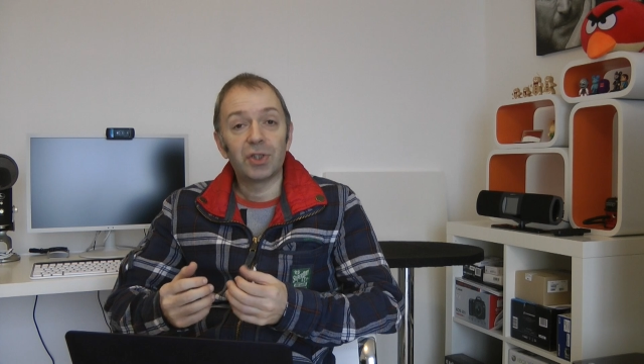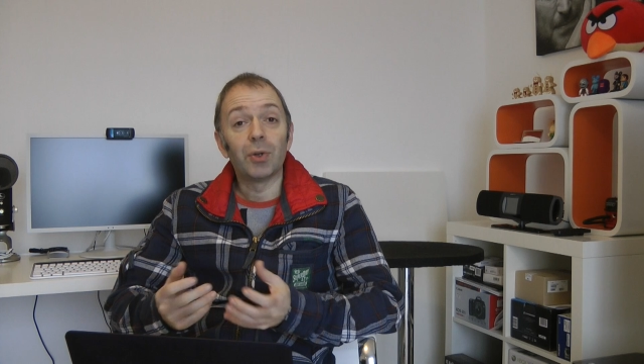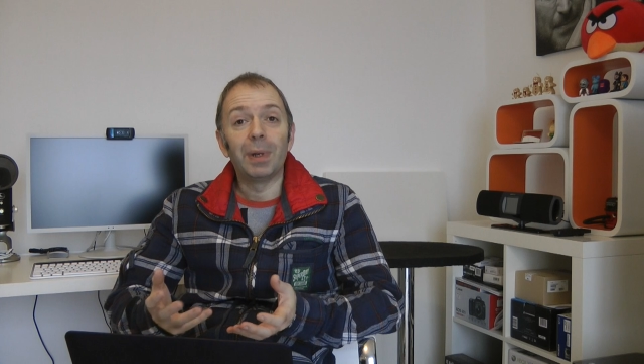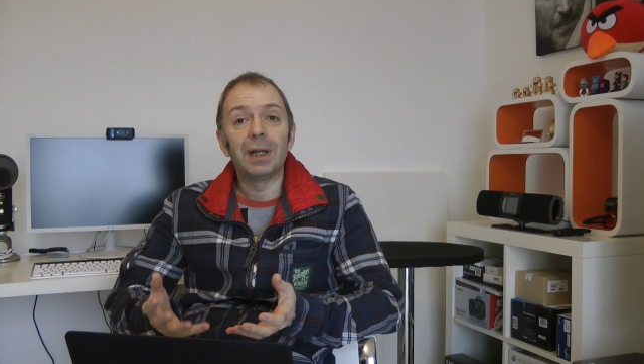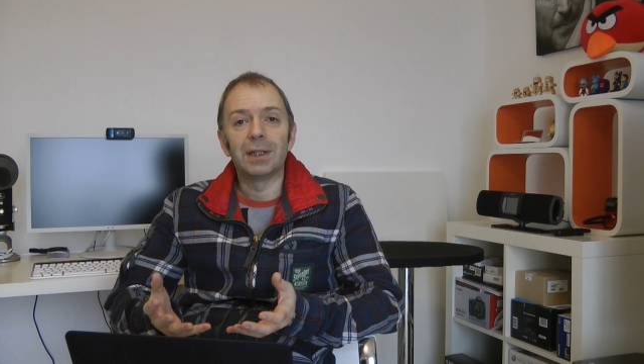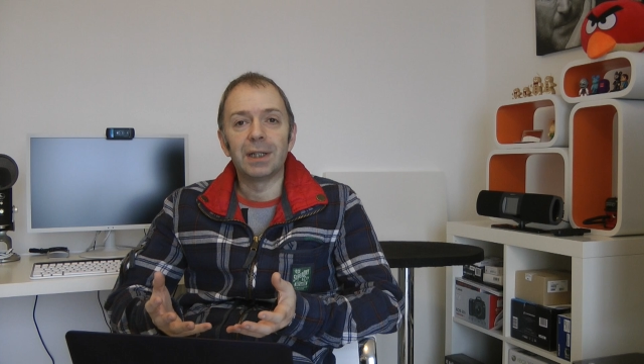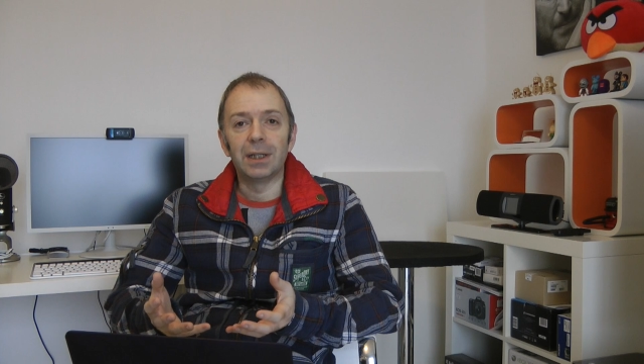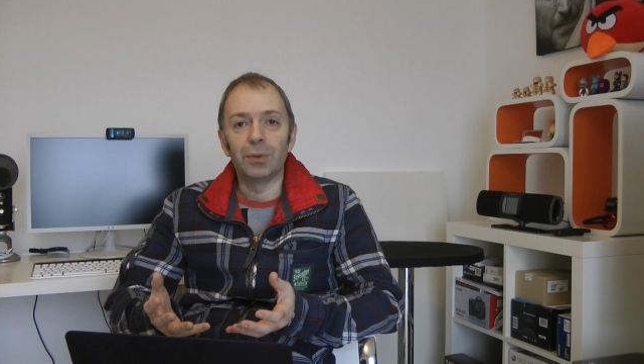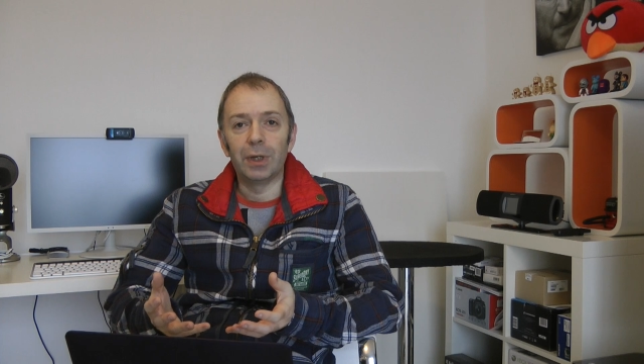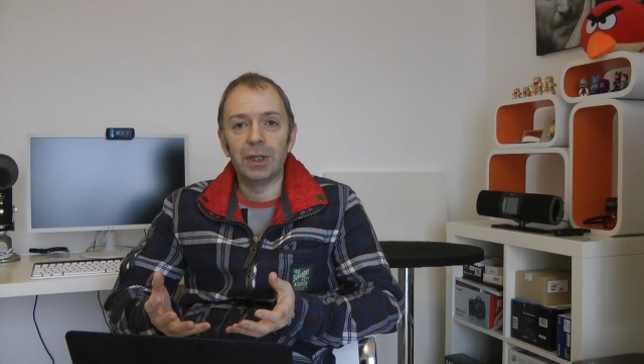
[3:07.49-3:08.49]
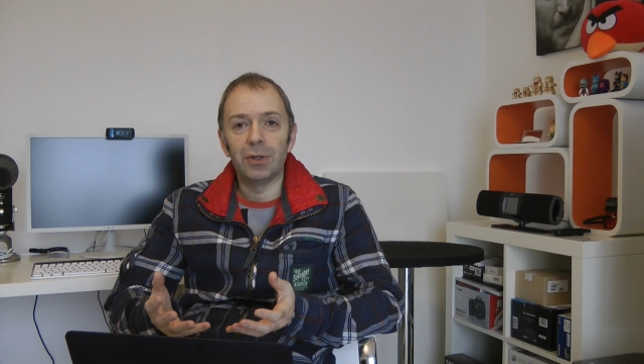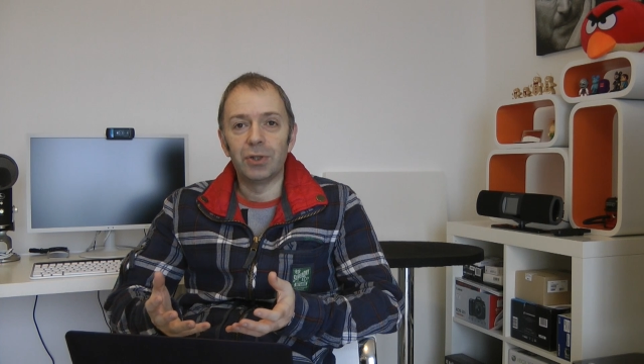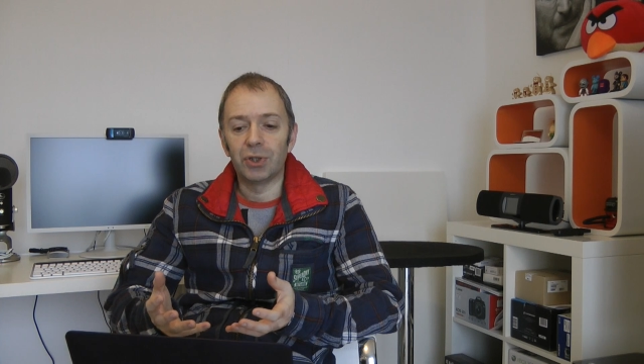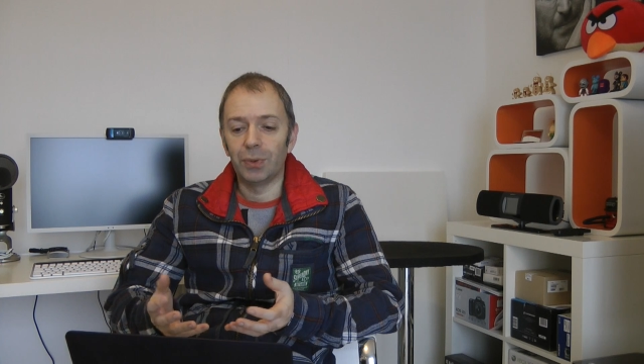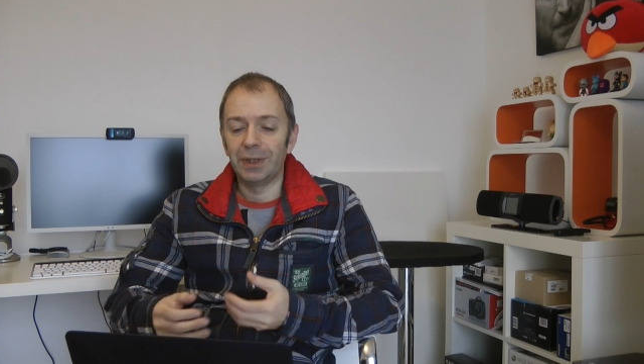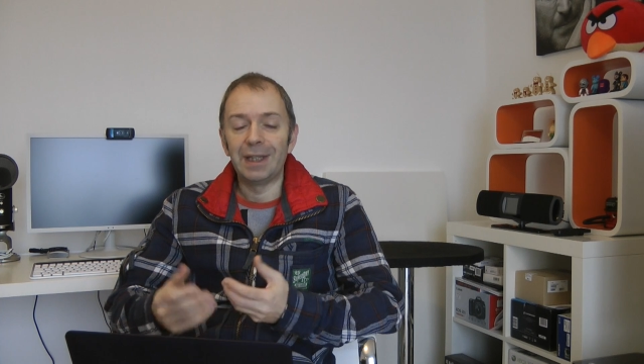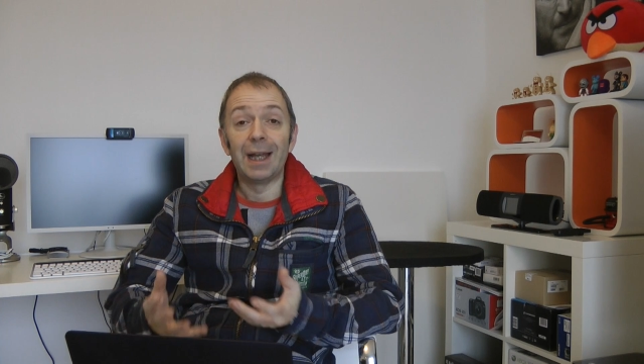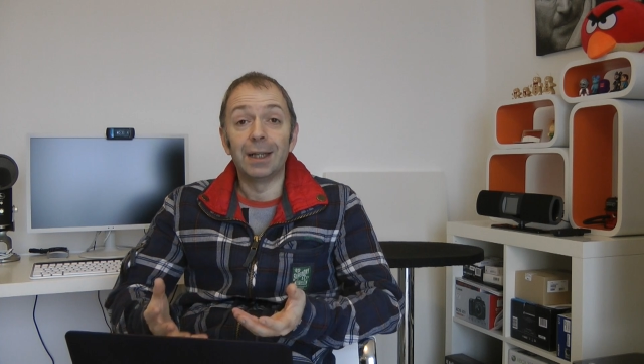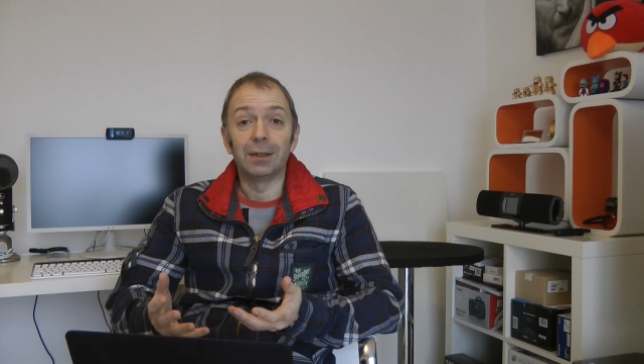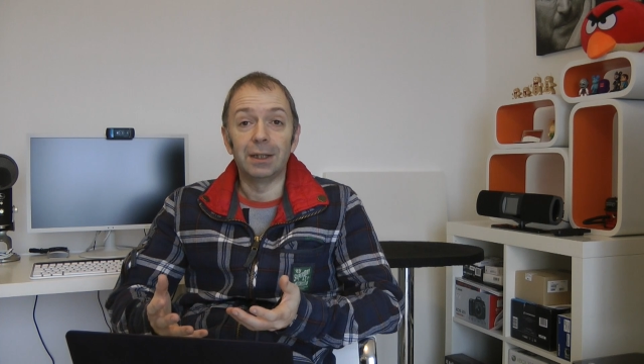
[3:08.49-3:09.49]
stability that we're used to in the
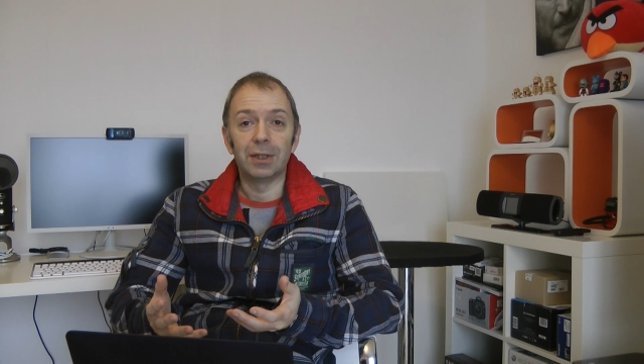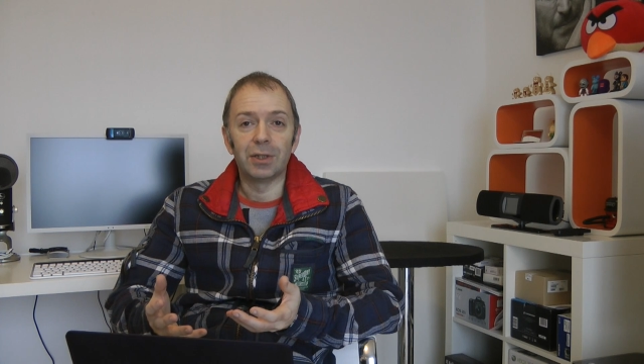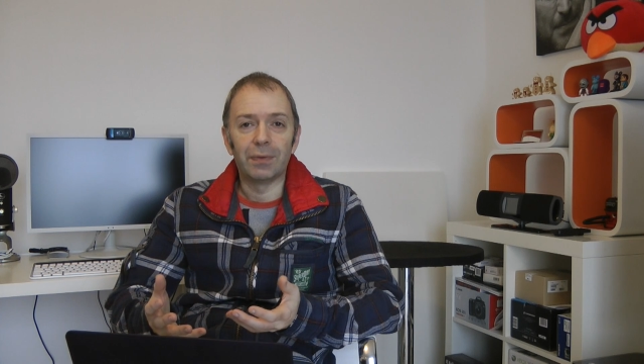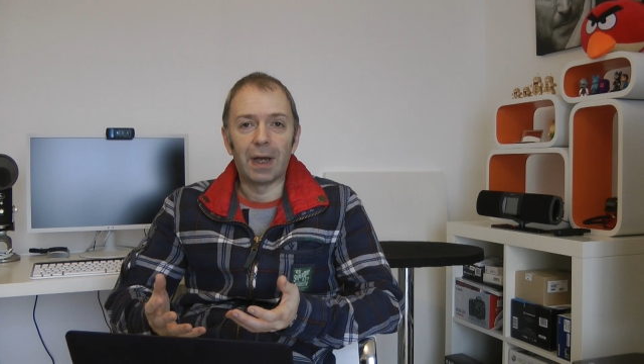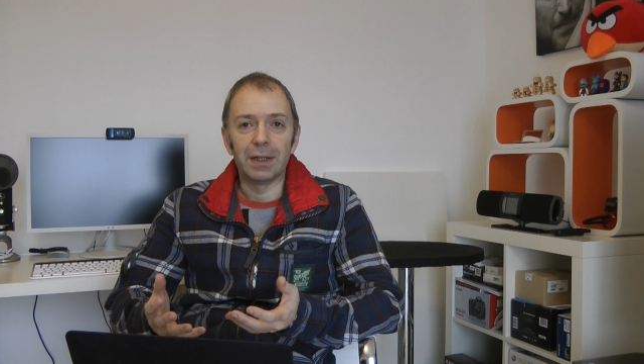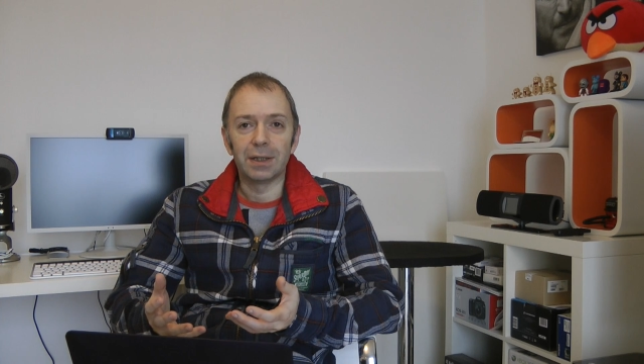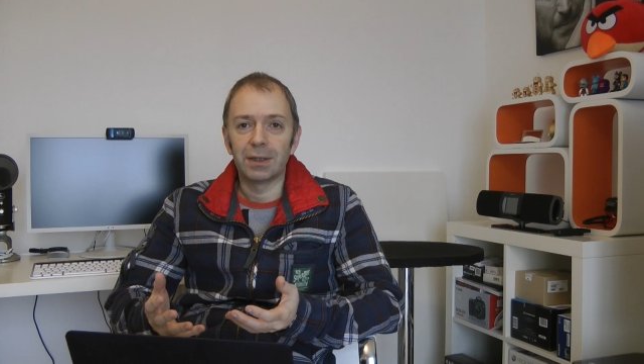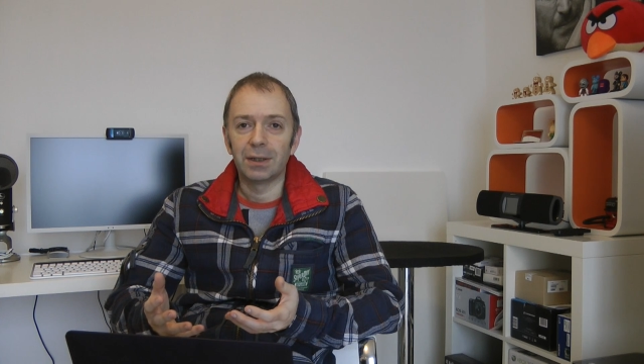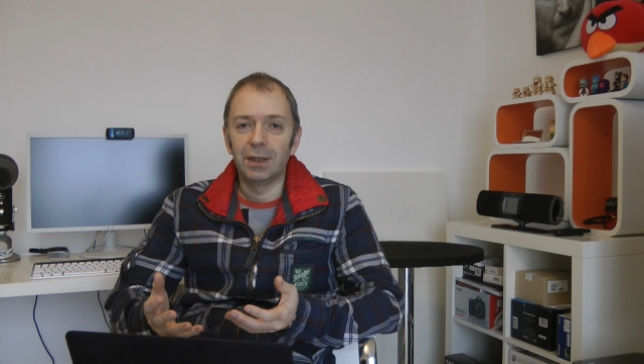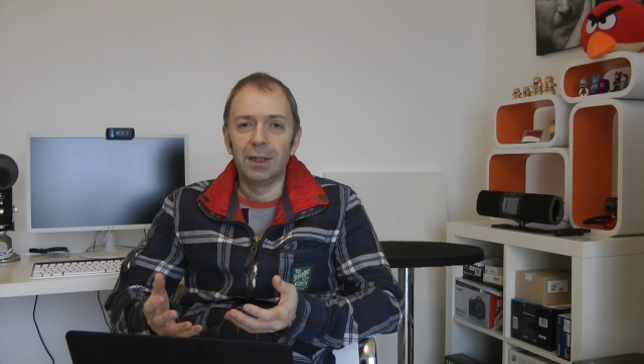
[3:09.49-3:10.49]
elegant interface,